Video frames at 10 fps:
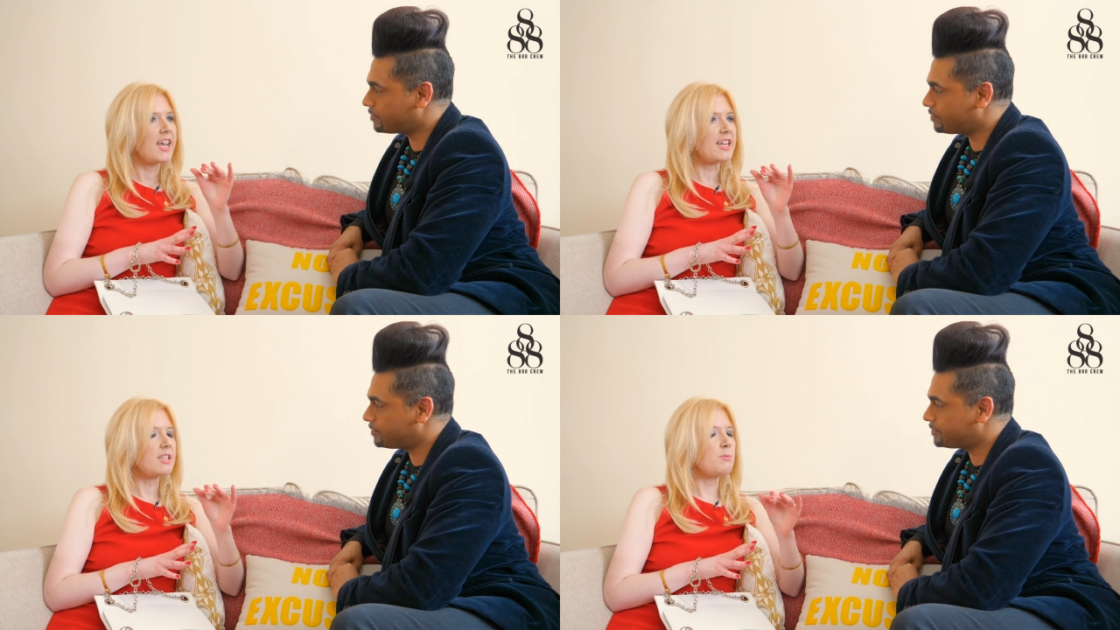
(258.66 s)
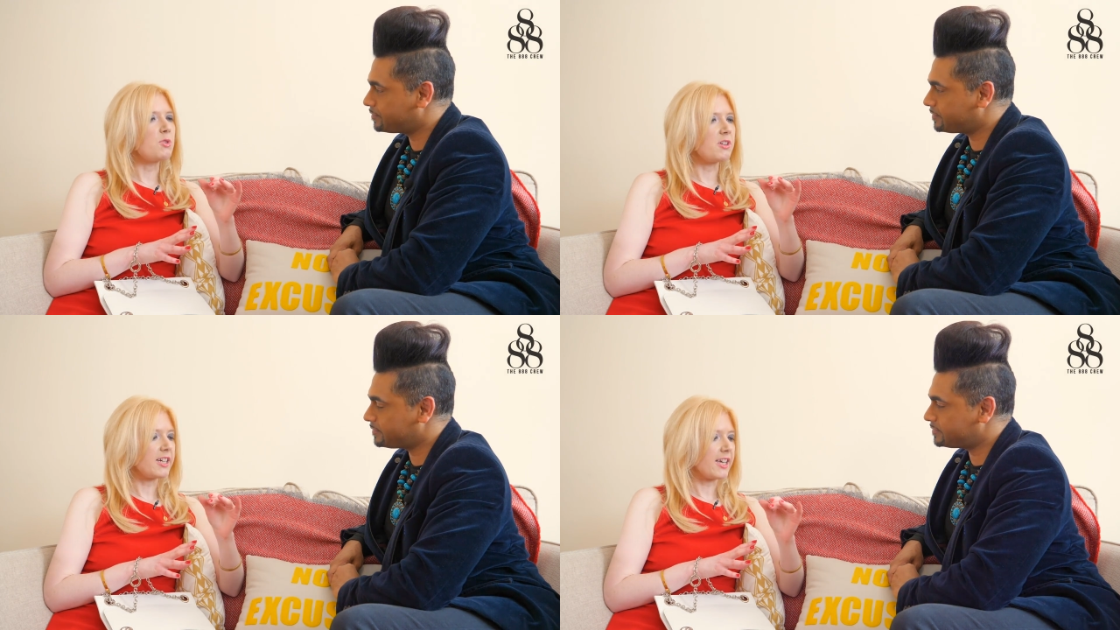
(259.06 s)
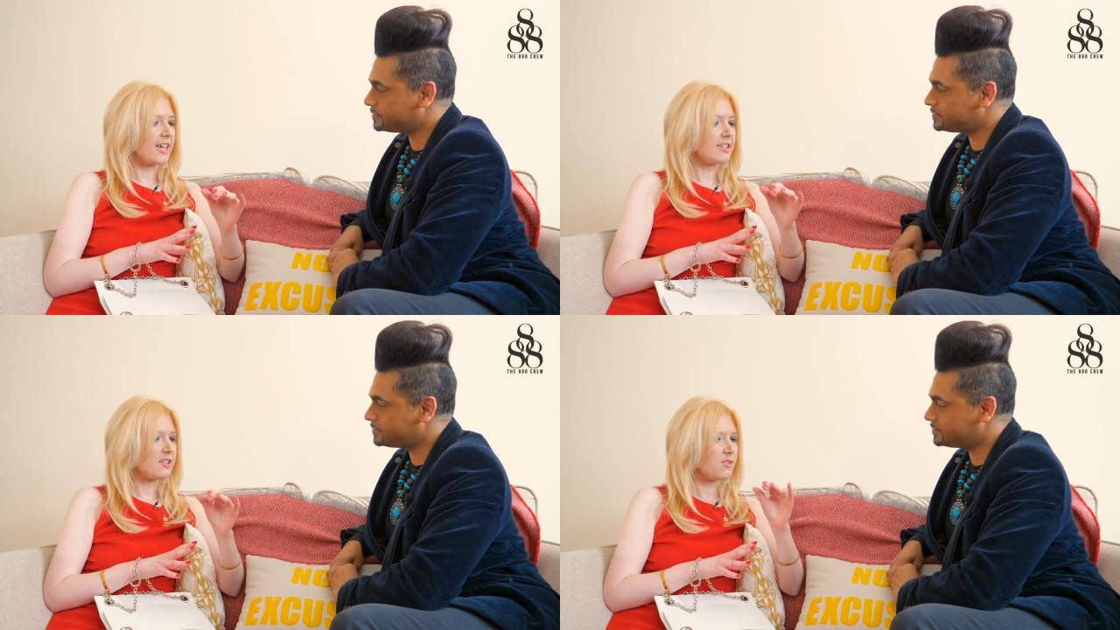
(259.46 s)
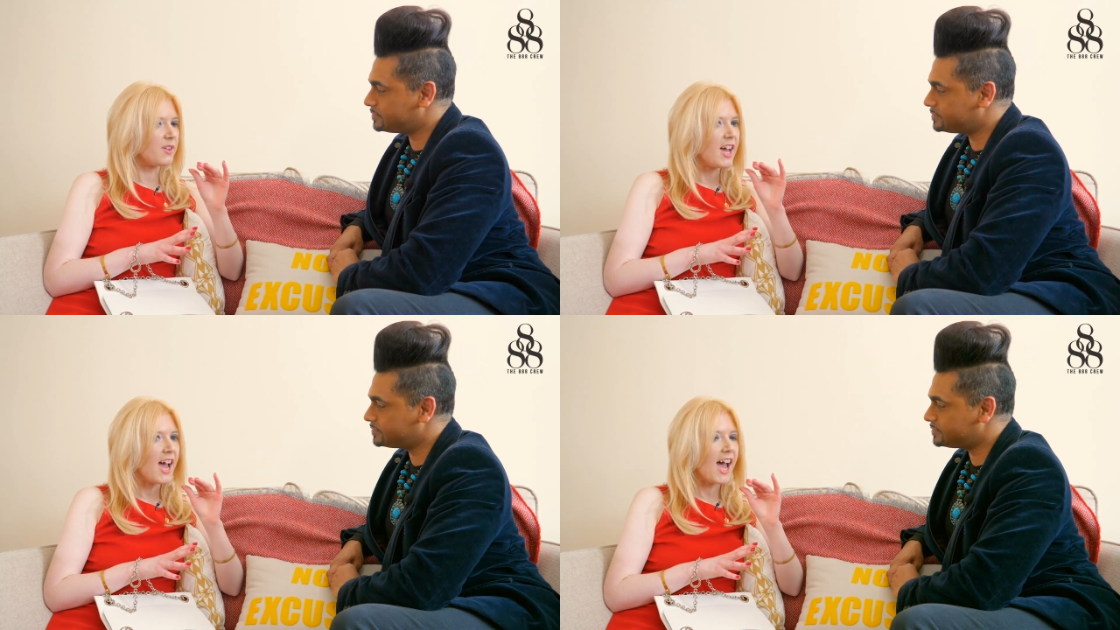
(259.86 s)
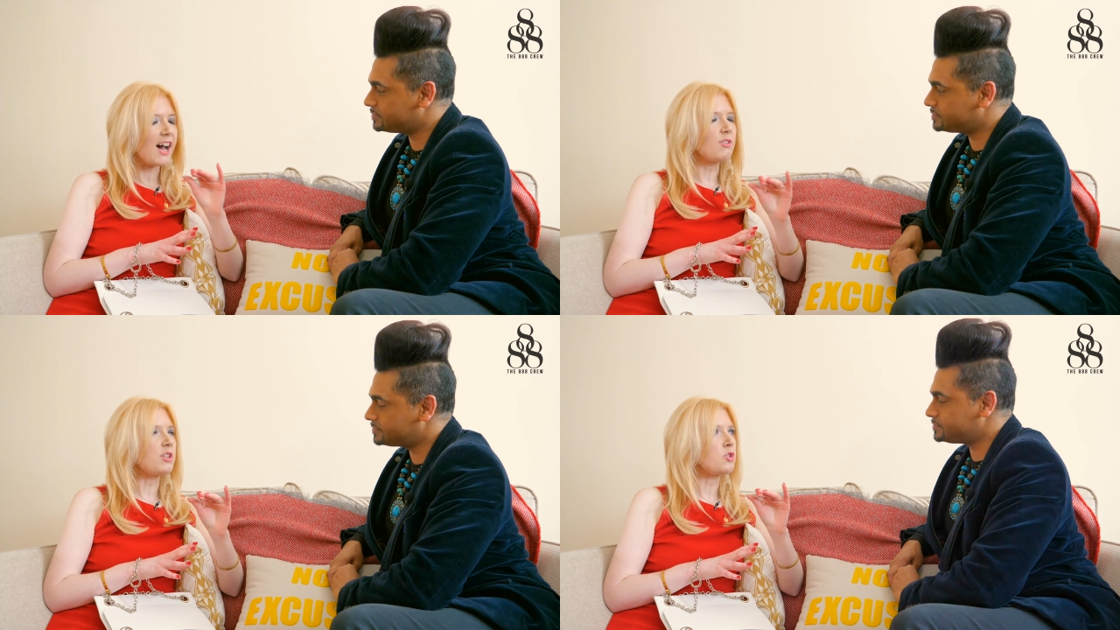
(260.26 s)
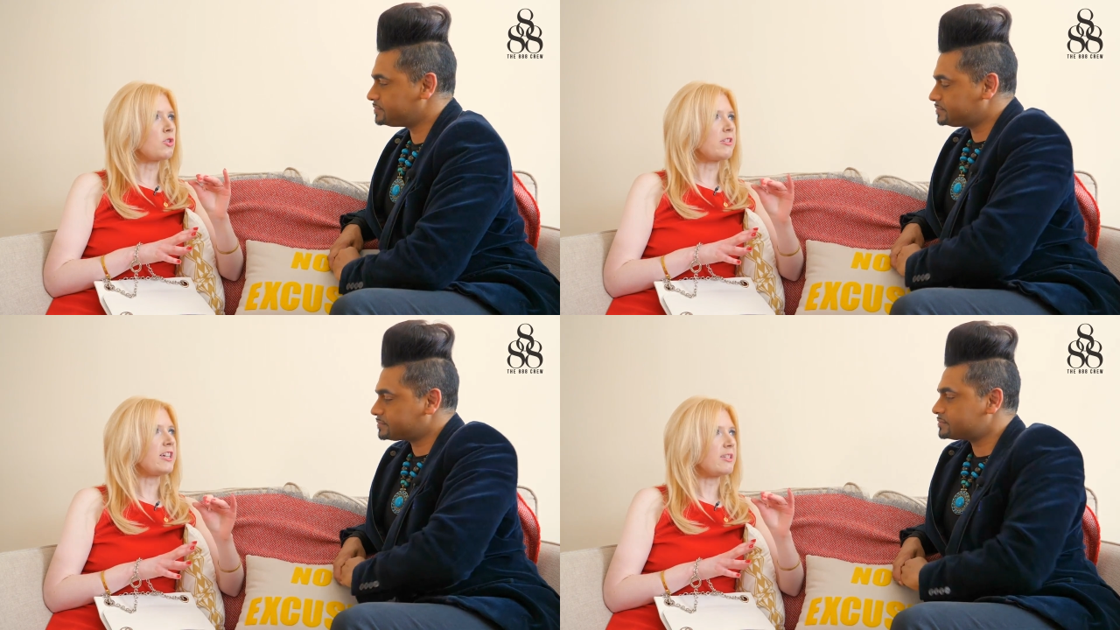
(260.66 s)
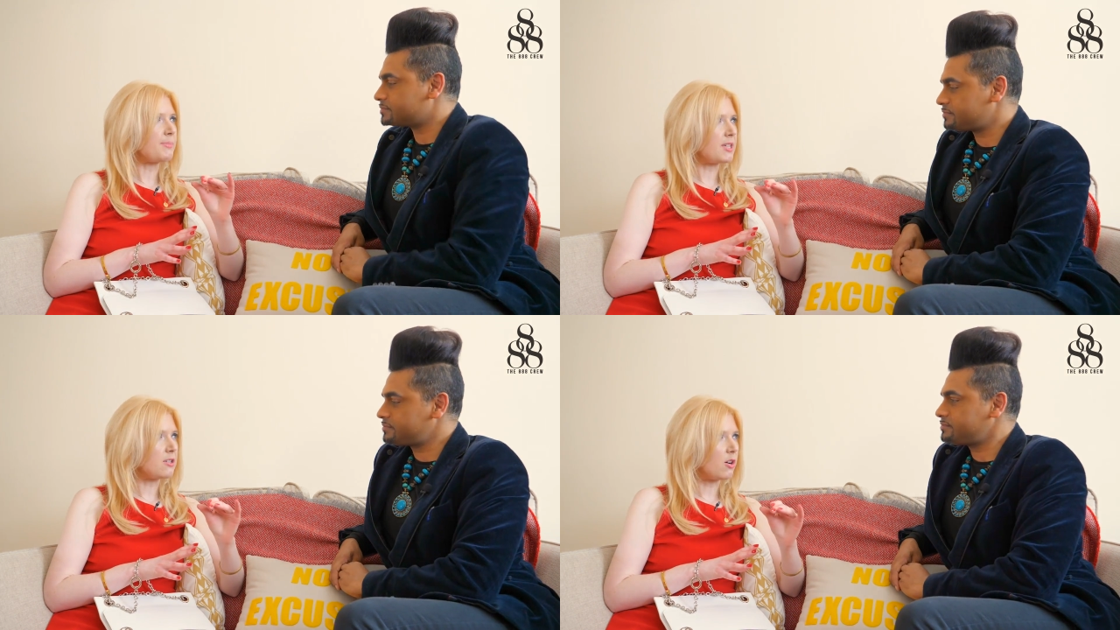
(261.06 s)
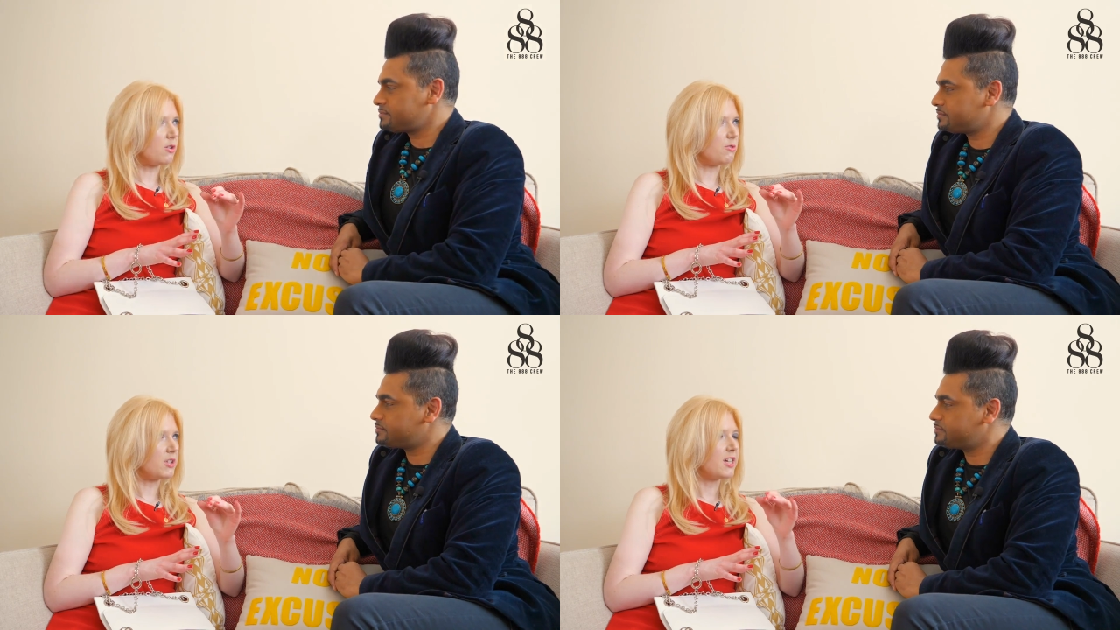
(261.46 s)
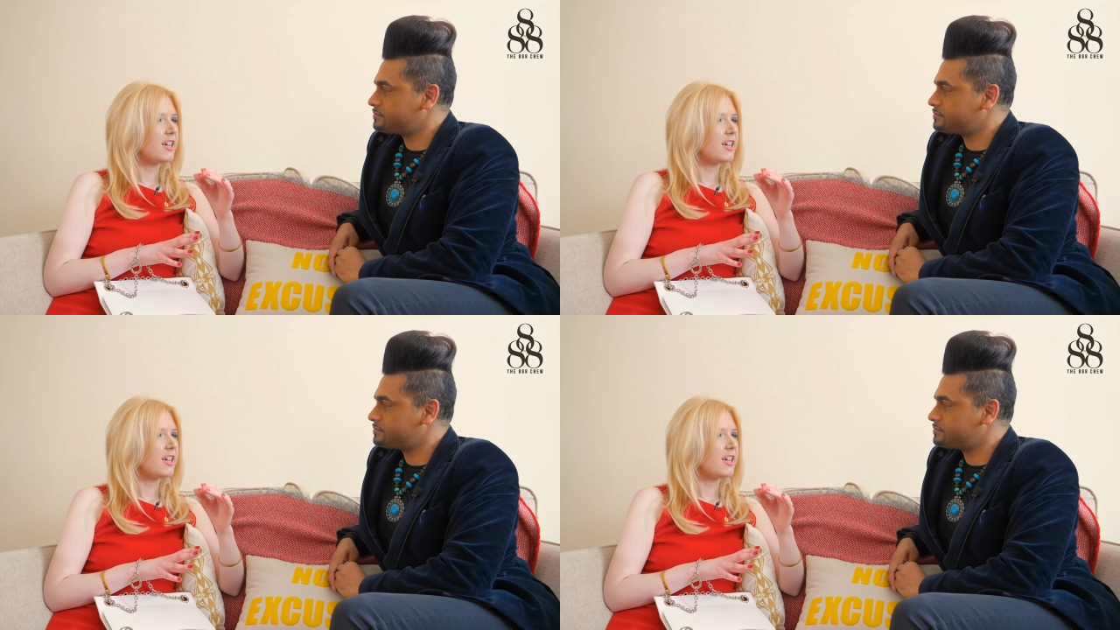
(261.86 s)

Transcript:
Speaker 1: It's more a case of how the story has been told,